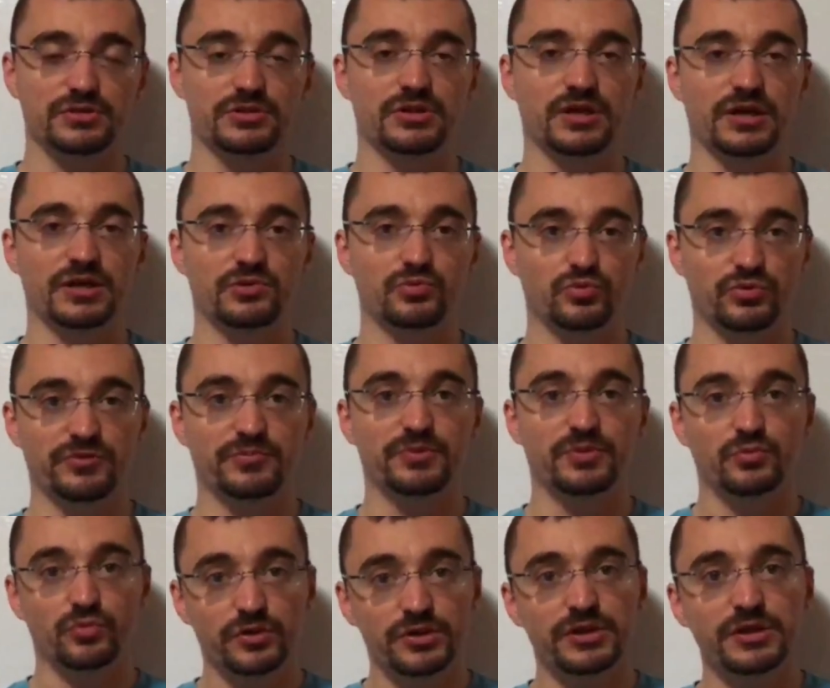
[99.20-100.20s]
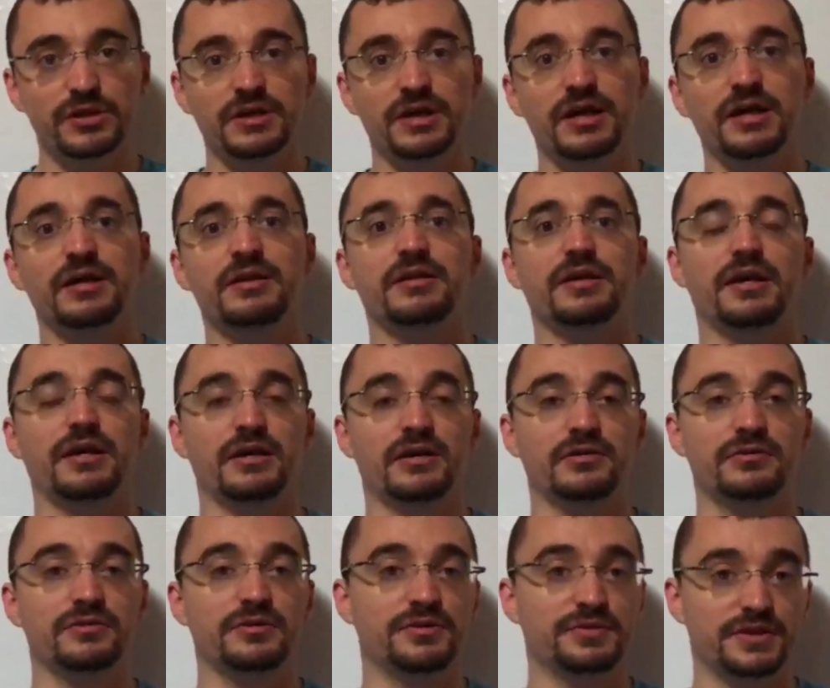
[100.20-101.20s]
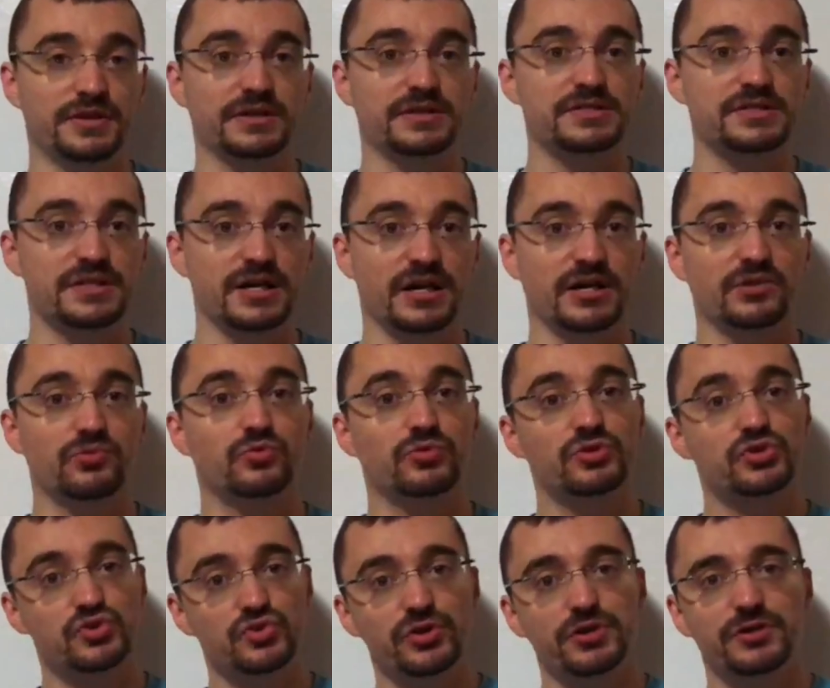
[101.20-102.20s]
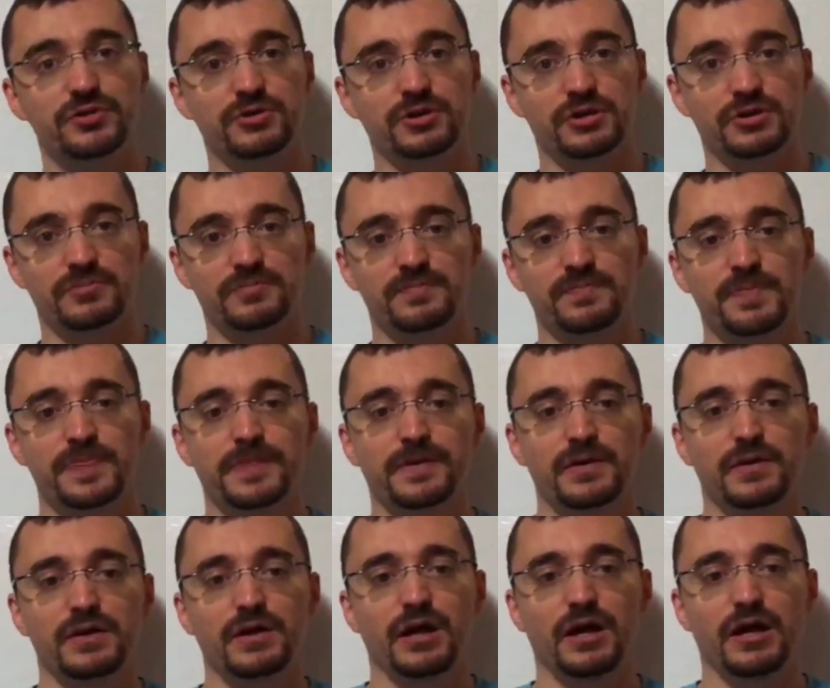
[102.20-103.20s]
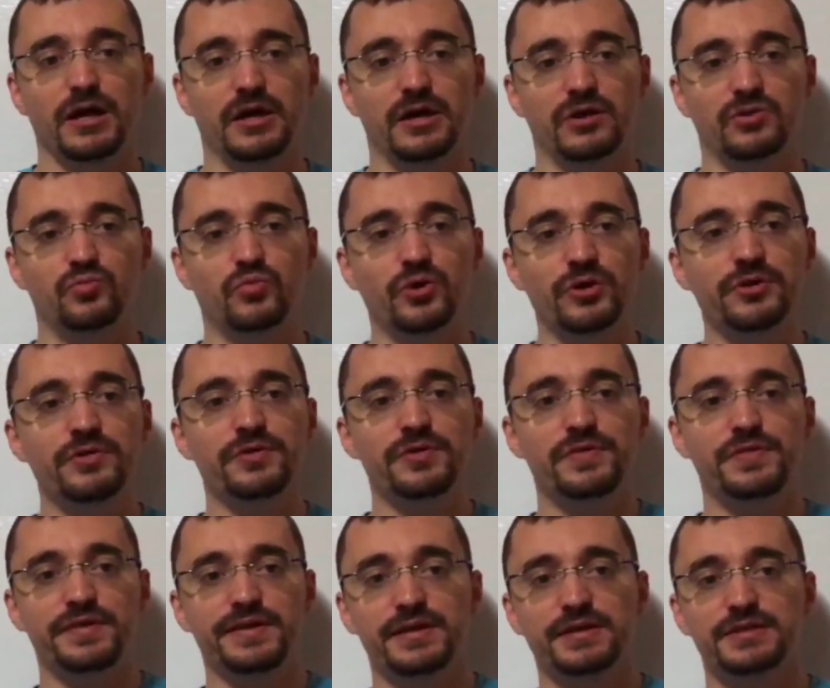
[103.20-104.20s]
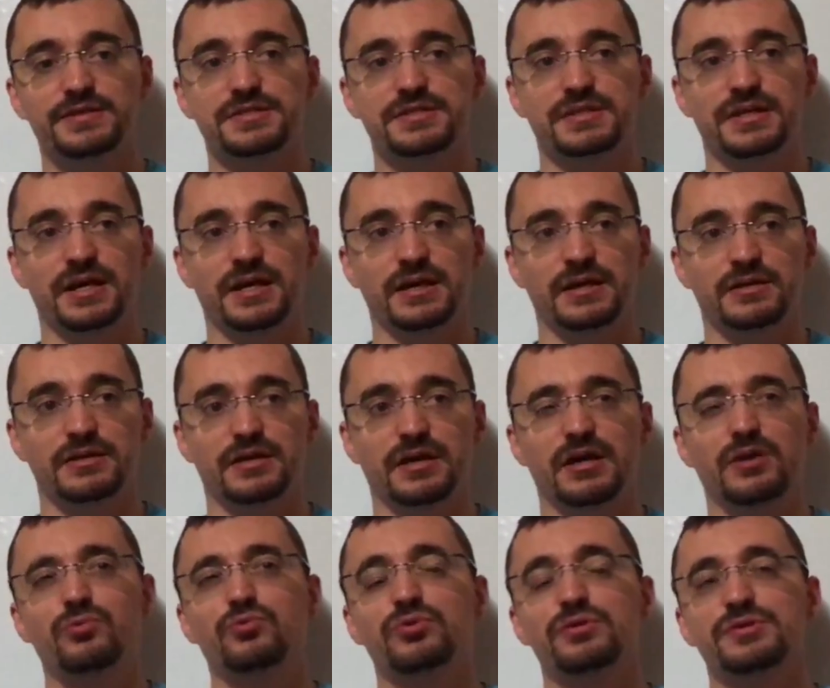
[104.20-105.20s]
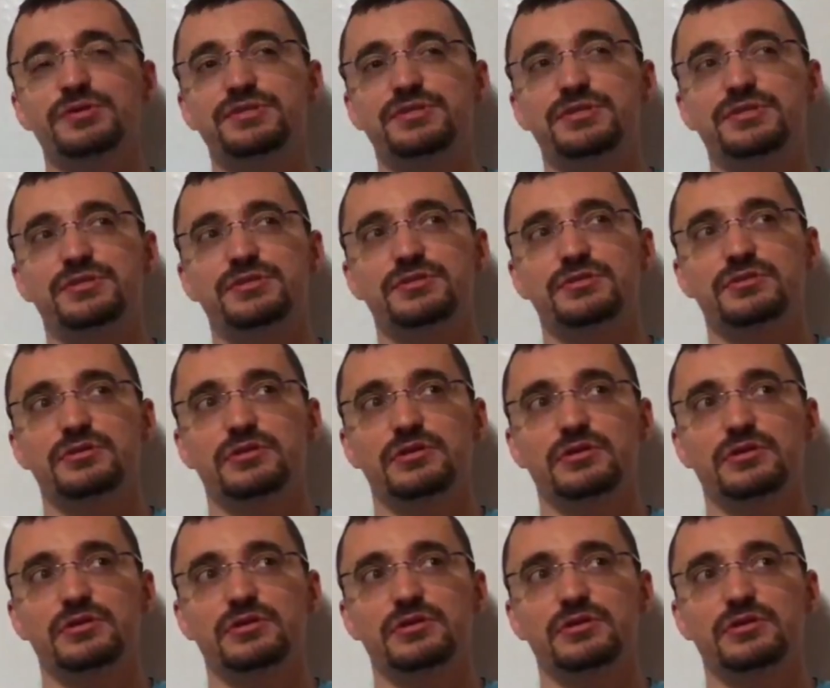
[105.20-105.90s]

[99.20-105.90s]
that we've been winning at and the things that we're struggling at. And one of the things that I was